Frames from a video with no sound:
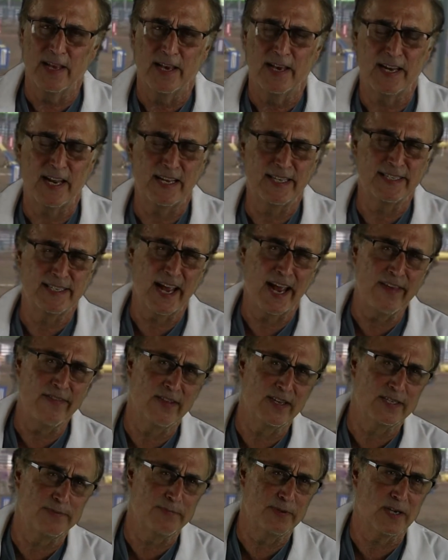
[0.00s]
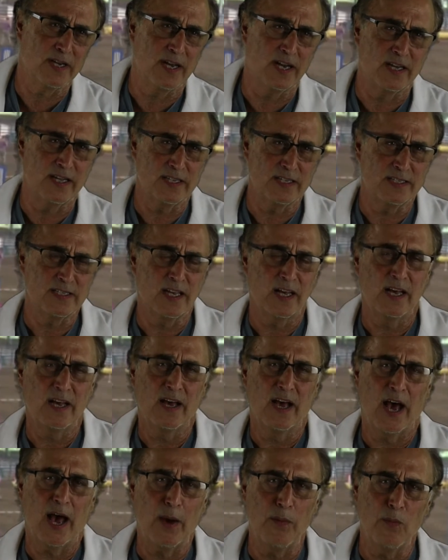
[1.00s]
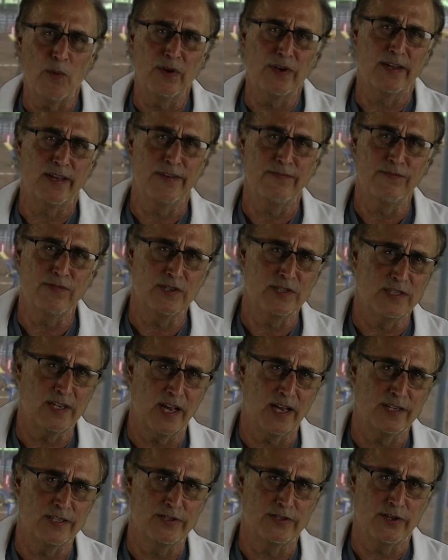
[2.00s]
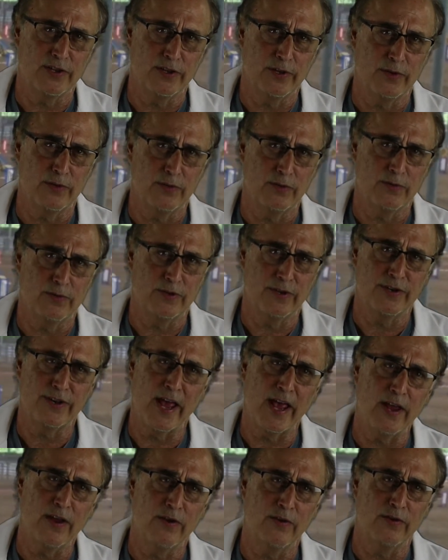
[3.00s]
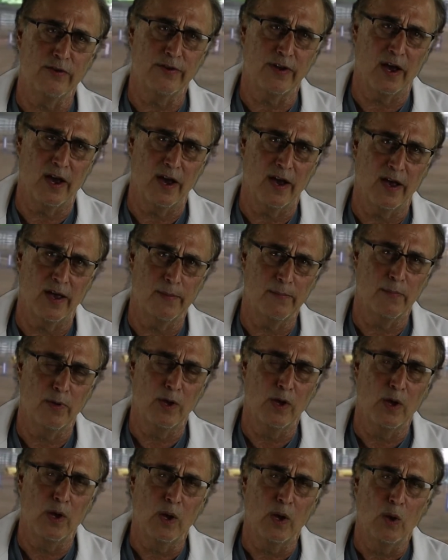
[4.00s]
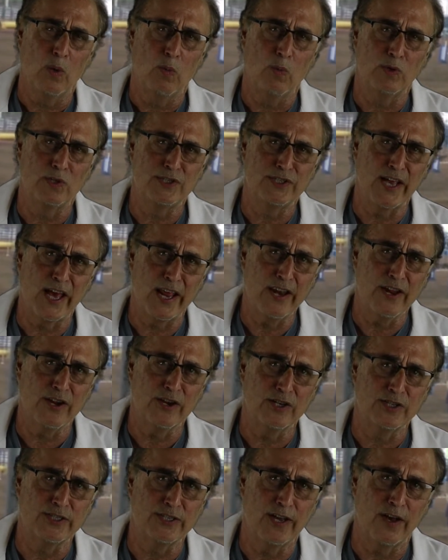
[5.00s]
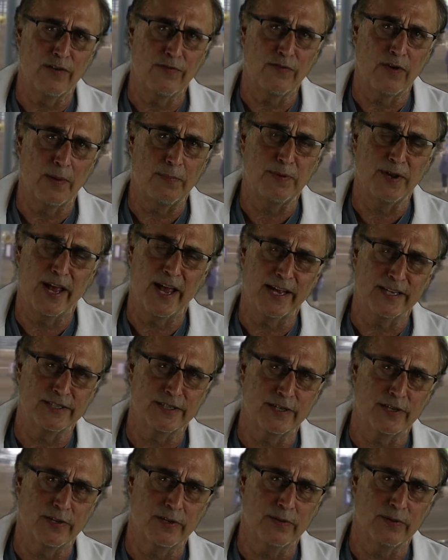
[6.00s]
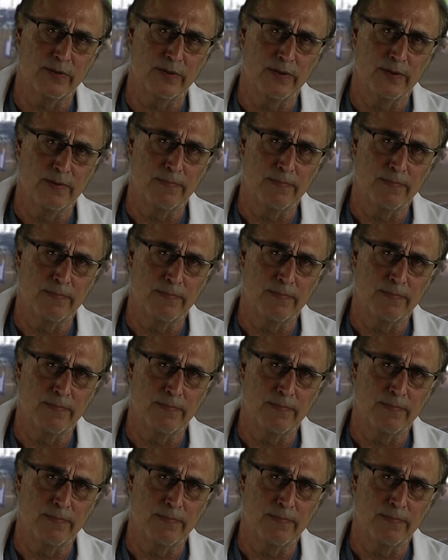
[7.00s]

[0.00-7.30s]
And I say this because I want to emphasize to you to take your time when setting yourself up to execute